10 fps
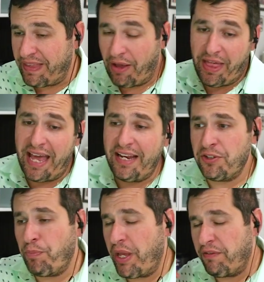Now, that
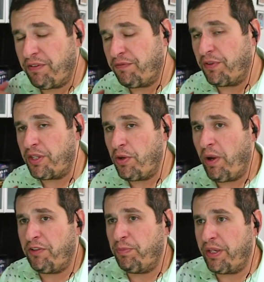is a benefit for the
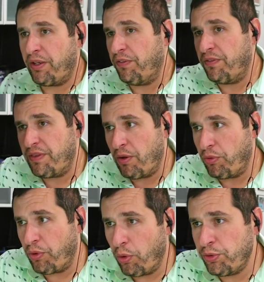U.S. because
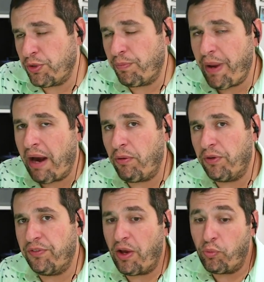those are
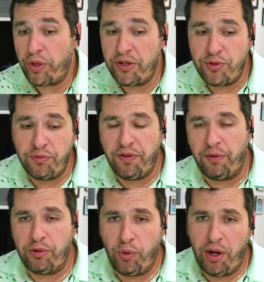barrels that we do
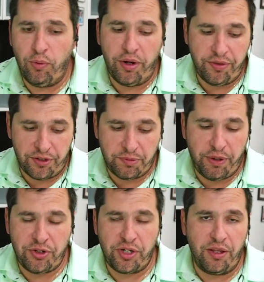very well with,
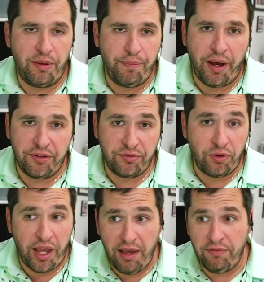especially on the
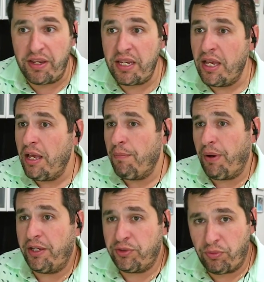Basra heavy,
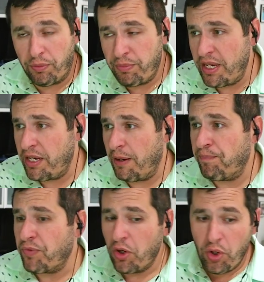Basra
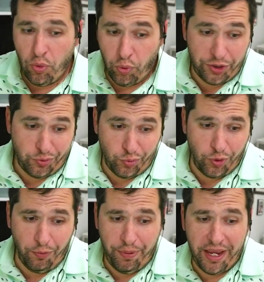medium, which
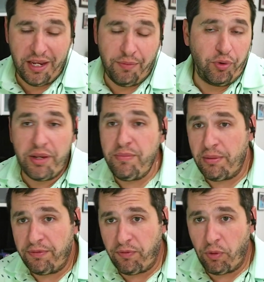we'll pay a
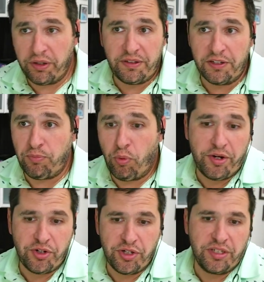premium for at this
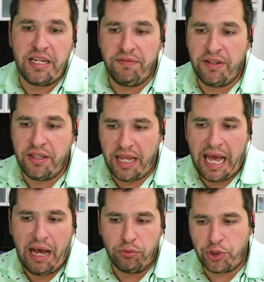point, just given
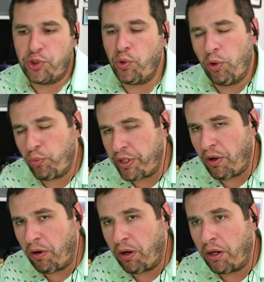how short
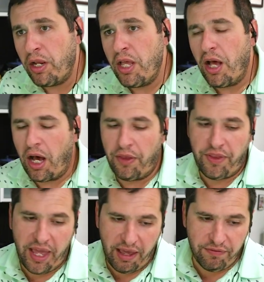we are on
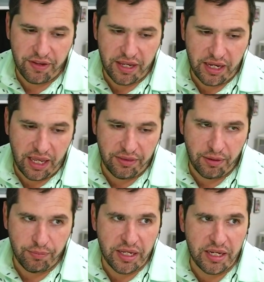the heavy and
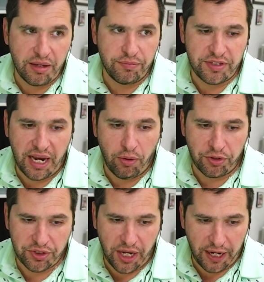the medium
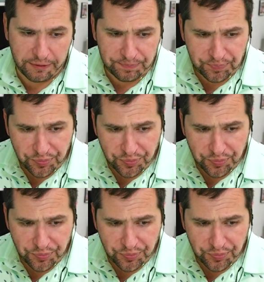sour side.